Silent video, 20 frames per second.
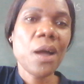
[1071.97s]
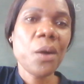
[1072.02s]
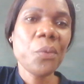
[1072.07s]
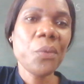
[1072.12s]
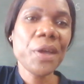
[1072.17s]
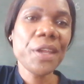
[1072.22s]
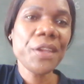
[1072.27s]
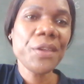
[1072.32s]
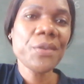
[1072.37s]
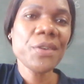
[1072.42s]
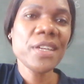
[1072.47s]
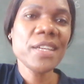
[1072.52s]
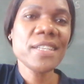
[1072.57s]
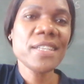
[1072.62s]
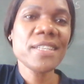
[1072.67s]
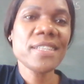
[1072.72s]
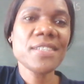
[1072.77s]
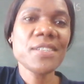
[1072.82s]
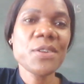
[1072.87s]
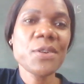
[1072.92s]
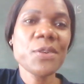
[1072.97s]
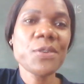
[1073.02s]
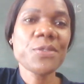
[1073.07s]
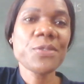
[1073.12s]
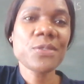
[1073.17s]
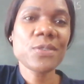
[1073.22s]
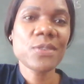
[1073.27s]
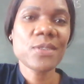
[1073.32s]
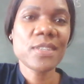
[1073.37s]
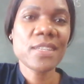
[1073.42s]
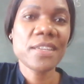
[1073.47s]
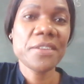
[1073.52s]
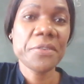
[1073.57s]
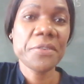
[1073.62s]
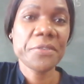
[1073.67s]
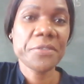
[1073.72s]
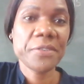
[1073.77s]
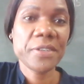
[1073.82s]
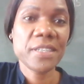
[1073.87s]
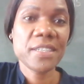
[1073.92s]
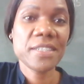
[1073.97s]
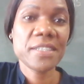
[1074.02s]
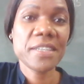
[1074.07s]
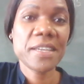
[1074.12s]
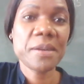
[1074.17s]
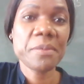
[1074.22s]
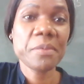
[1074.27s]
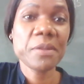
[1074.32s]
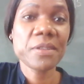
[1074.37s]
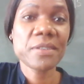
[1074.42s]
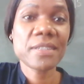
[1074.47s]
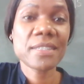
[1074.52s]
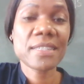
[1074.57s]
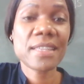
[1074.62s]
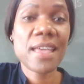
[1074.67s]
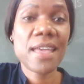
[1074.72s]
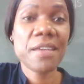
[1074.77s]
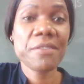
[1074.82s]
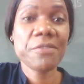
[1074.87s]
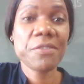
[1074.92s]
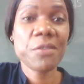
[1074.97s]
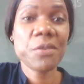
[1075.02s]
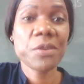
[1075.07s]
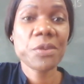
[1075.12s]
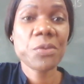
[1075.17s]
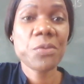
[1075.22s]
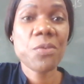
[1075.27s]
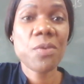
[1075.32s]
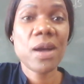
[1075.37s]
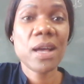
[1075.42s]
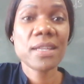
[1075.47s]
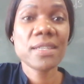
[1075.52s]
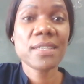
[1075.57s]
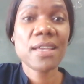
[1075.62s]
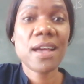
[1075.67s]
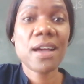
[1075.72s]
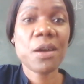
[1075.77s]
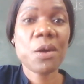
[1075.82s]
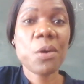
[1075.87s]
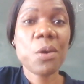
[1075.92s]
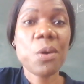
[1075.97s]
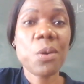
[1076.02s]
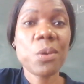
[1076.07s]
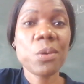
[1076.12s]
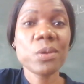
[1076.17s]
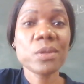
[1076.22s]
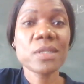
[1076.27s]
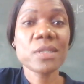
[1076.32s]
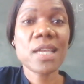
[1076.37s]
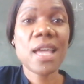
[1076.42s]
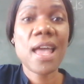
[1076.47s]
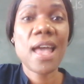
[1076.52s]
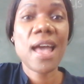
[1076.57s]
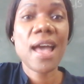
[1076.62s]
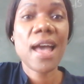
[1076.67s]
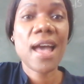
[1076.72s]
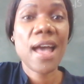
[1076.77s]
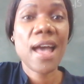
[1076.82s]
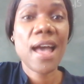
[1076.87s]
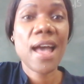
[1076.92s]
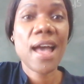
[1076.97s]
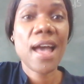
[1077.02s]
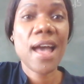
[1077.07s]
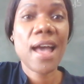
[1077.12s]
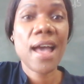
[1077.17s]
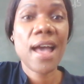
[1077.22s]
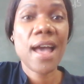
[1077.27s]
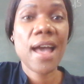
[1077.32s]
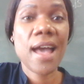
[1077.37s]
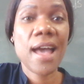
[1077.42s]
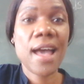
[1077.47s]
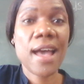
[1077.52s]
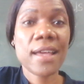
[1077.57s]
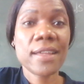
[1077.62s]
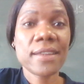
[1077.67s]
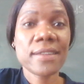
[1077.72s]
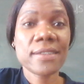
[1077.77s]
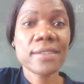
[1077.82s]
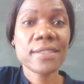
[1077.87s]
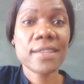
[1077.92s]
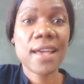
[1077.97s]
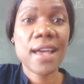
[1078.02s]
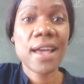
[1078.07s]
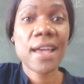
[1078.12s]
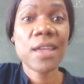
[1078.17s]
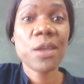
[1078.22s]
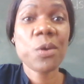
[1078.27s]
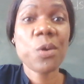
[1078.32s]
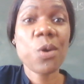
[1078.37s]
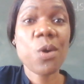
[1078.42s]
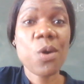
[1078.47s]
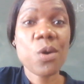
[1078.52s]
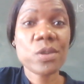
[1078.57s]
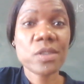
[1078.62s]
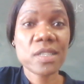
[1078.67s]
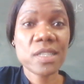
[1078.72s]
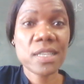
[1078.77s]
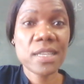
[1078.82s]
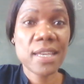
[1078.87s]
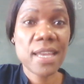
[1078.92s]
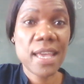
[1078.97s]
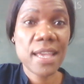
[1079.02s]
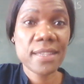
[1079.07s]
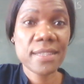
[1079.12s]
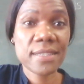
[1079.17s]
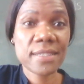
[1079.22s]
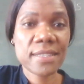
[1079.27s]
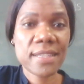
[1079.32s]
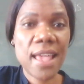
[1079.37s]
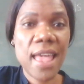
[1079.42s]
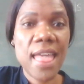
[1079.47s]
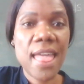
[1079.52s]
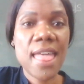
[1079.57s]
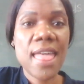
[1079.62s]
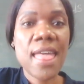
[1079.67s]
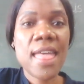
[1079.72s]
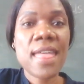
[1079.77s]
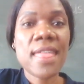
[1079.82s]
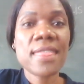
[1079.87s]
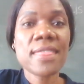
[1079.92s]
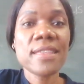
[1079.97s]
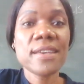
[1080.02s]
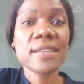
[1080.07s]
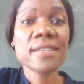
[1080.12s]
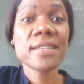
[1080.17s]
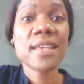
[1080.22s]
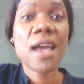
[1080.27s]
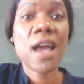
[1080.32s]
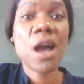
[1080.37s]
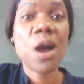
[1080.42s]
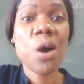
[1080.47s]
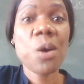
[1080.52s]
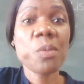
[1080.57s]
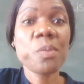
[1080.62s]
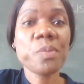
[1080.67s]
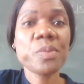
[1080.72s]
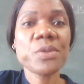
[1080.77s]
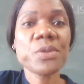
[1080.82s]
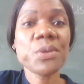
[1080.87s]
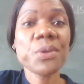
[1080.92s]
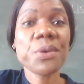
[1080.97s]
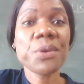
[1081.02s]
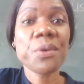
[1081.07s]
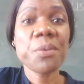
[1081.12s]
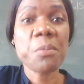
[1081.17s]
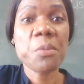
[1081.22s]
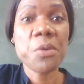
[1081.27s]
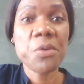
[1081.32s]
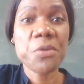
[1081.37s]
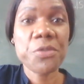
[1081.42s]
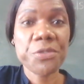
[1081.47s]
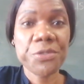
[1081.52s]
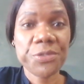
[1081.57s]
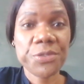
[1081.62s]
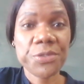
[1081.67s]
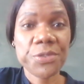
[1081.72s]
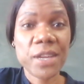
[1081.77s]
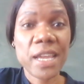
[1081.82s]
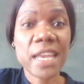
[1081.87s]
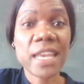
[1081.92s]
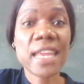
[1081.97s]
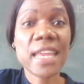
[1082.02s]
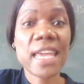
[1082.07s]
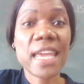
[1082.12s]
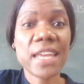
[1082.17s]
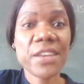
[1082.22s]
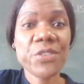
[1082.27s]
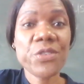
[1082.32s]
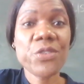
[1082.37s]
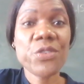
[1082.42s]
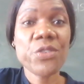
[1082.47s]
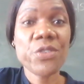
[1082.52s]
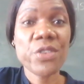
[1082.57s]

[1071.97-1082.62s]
when you eat your fruits and your vegetables, they have got what are called antioxidants. These help to remove and get